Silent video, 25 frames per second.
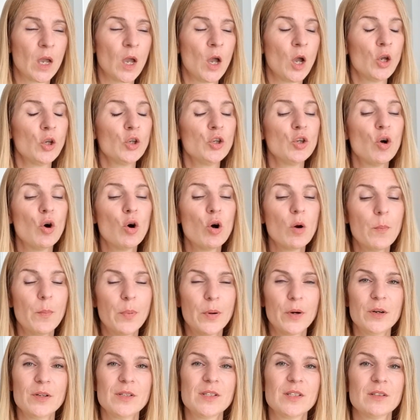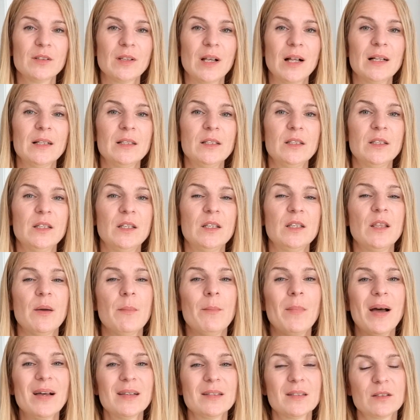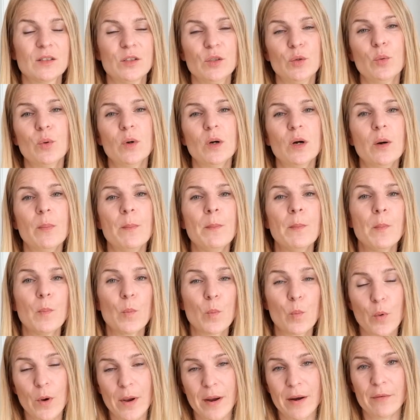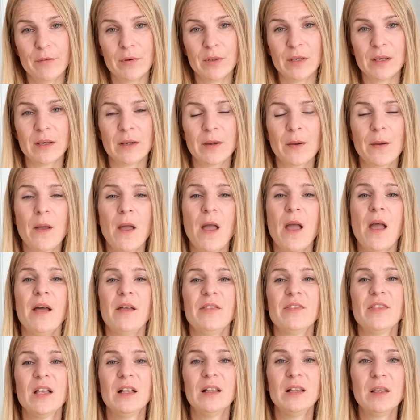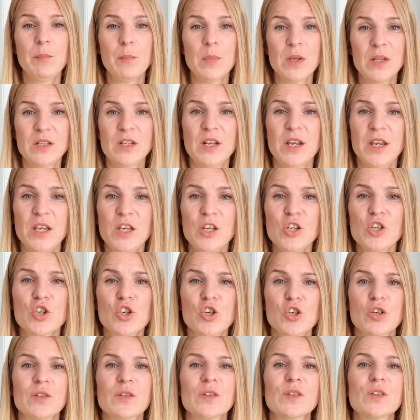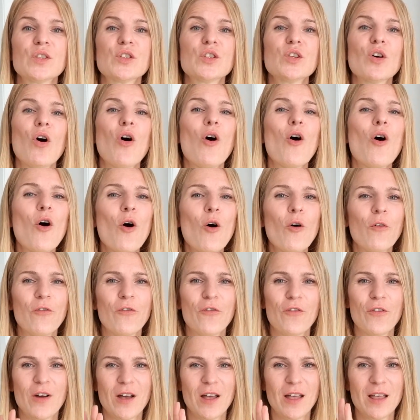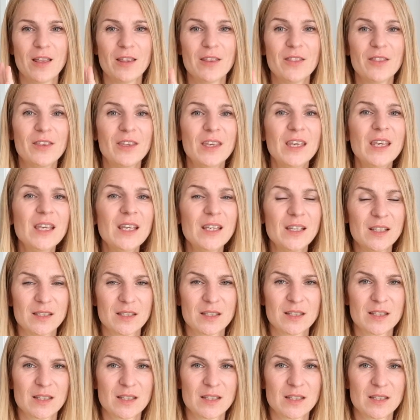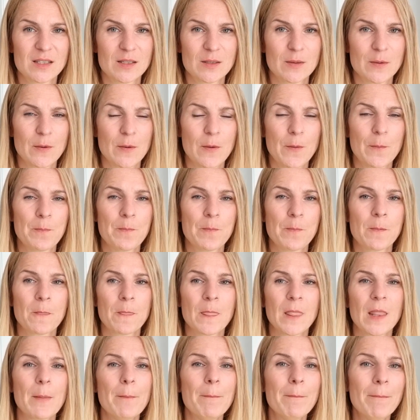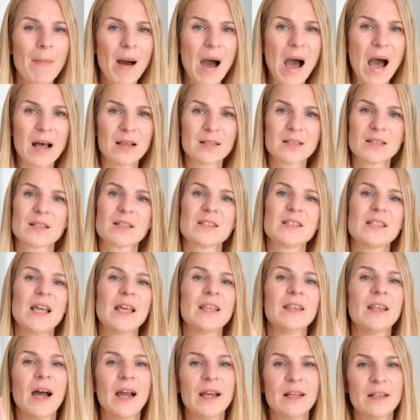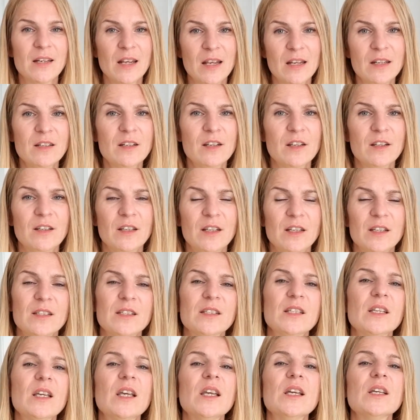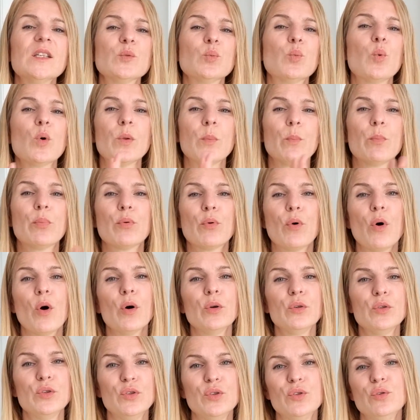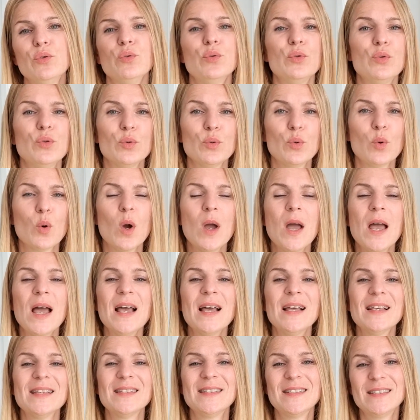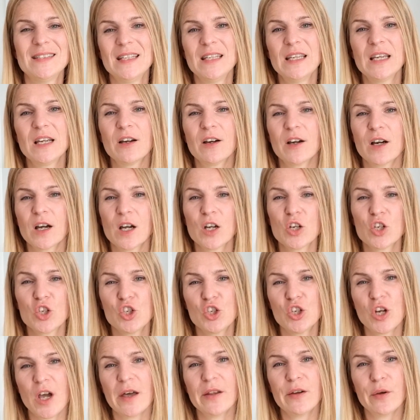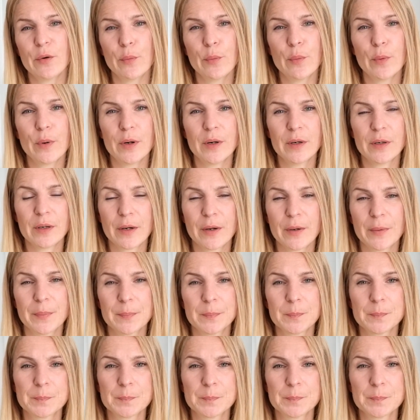your personality the mask you were wearing the limitations of these masks and identities is what brought you to seek shadow work